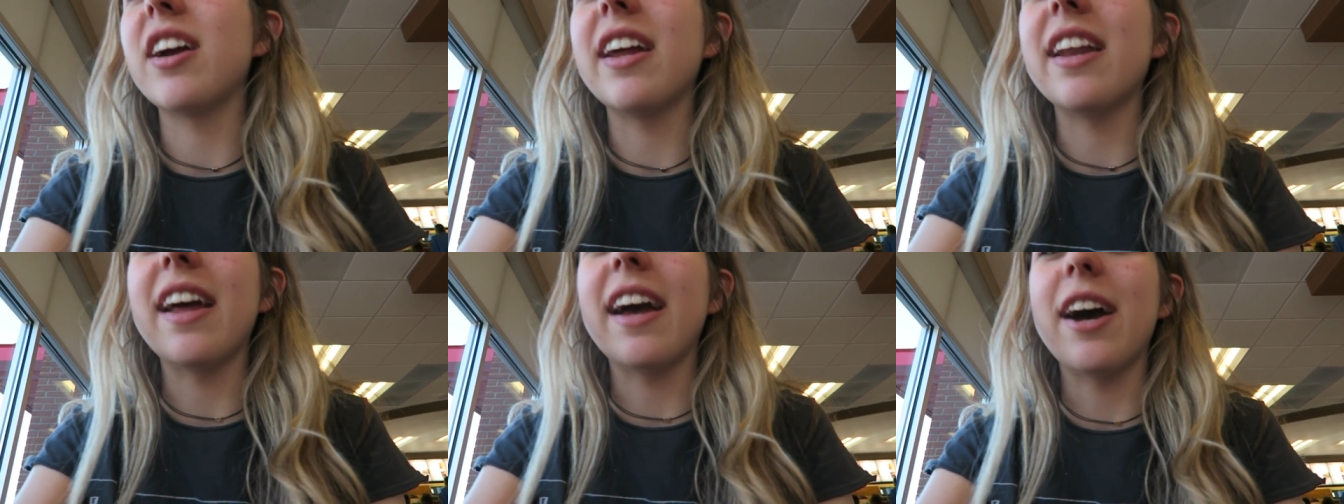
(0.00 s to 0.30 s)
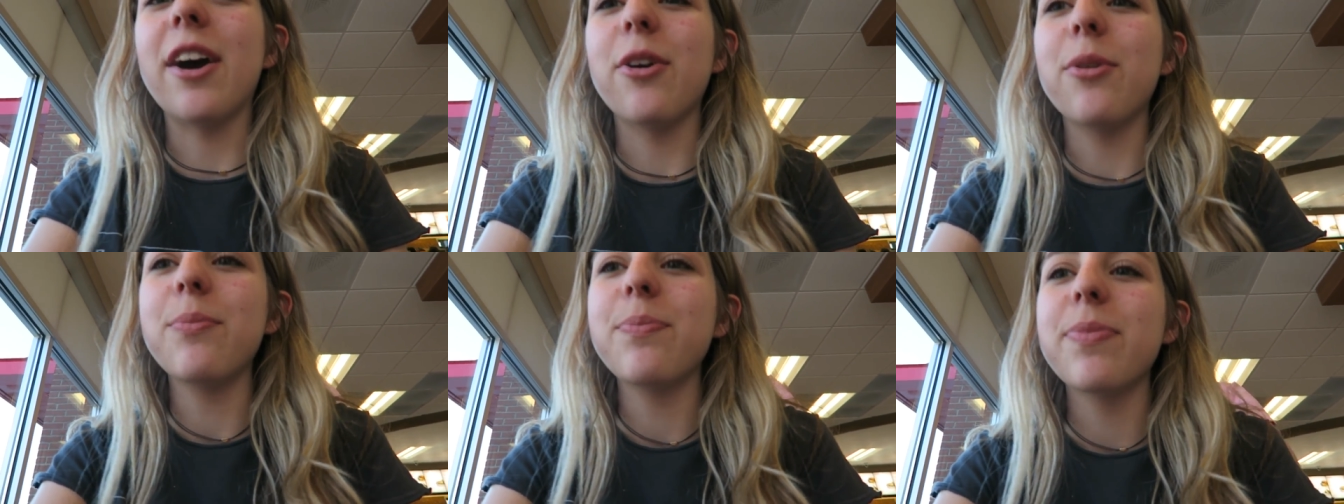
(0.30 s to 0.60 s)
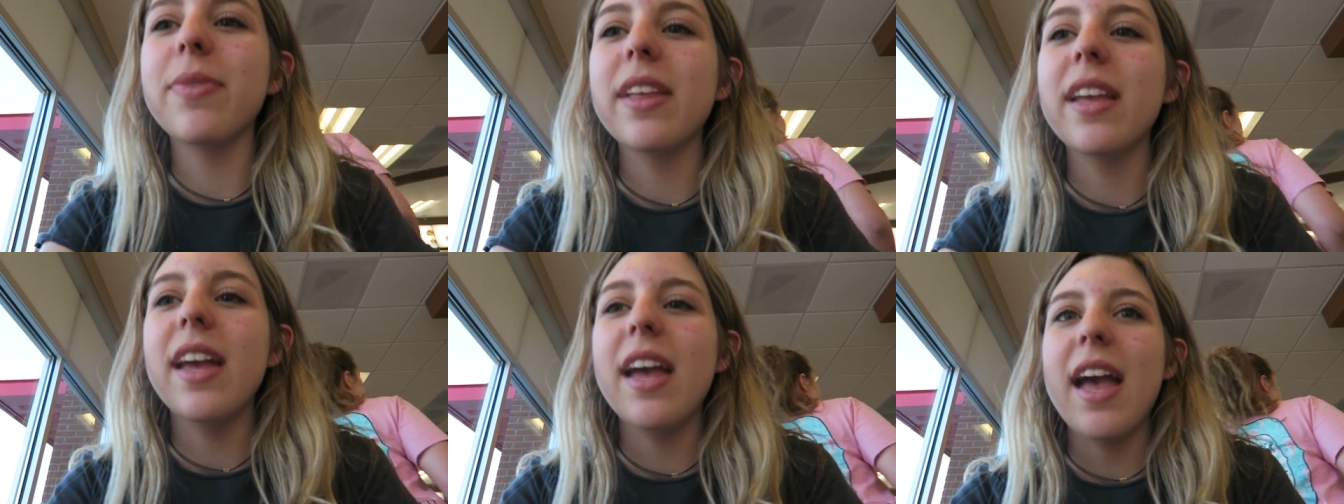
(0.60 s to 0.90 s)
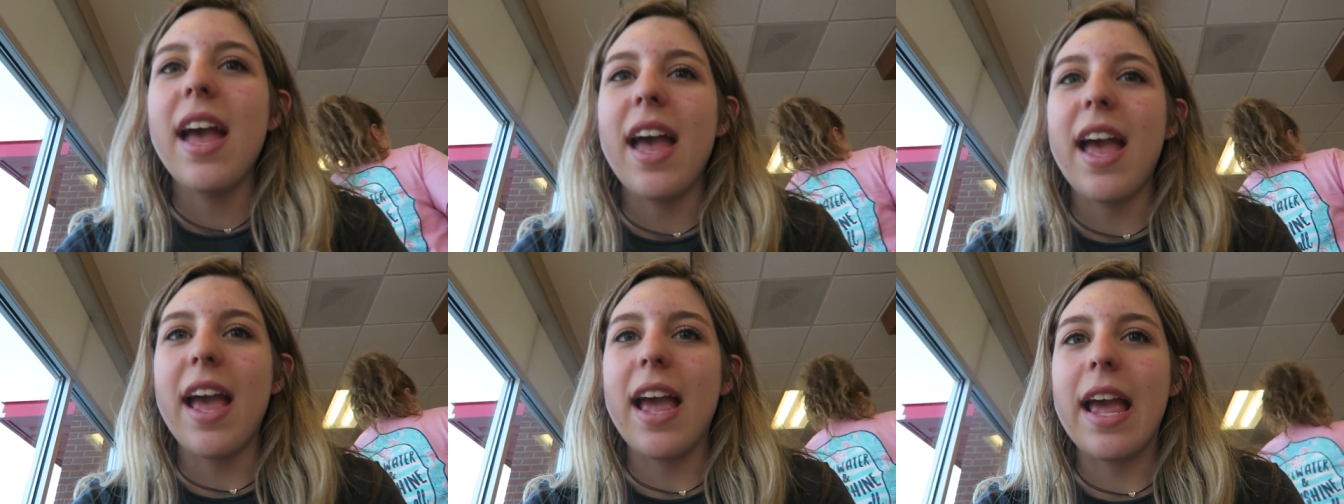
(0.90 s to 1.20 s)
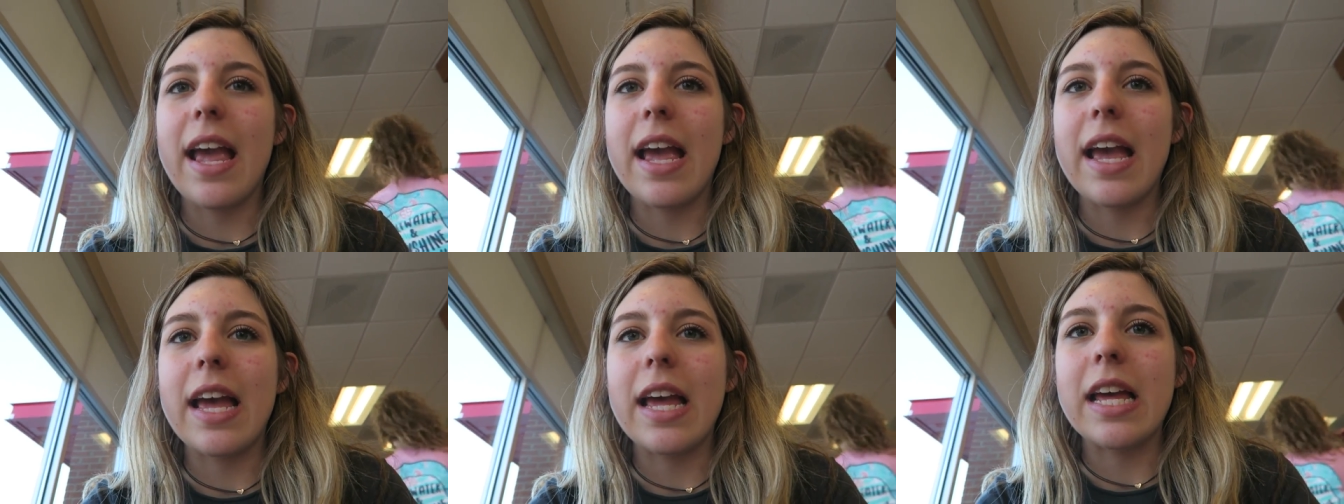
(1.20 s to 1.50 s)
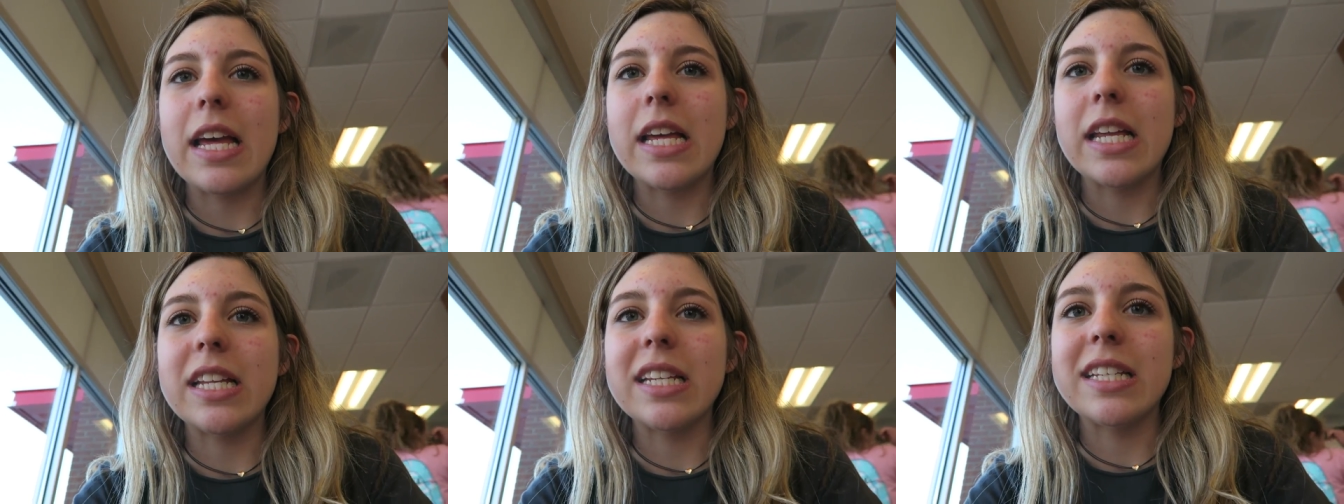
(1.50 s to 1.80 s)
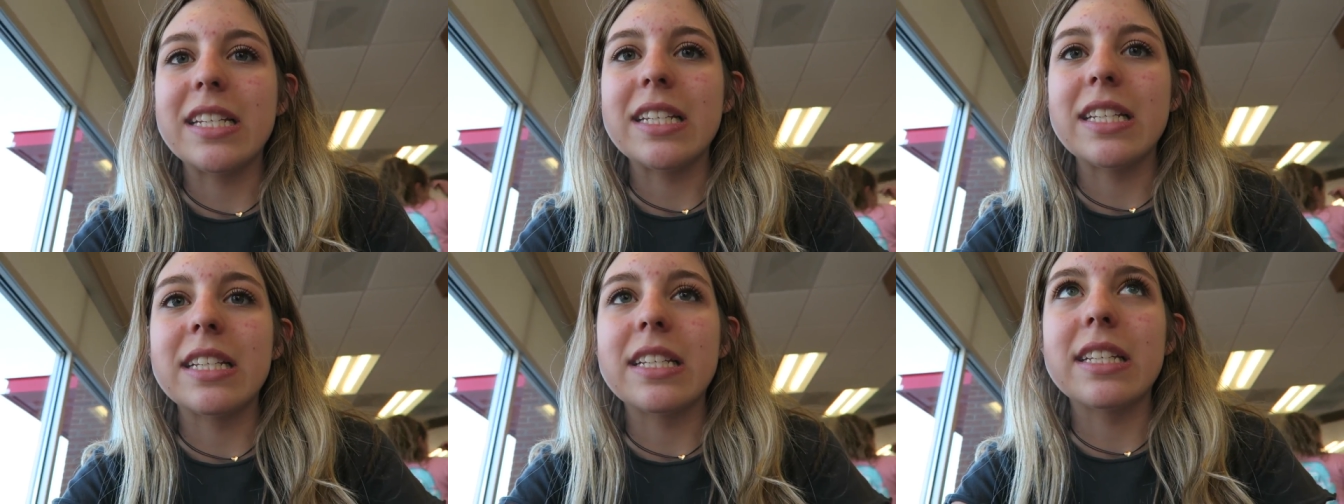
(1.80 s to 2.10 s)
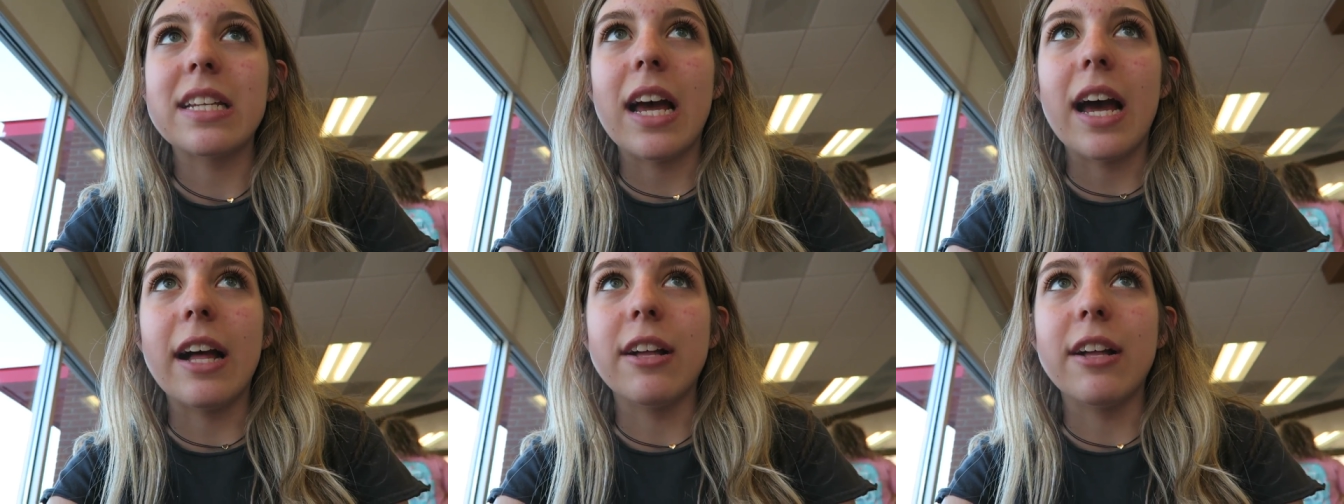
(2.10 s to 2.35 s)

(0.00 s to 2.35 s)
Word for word: right now. And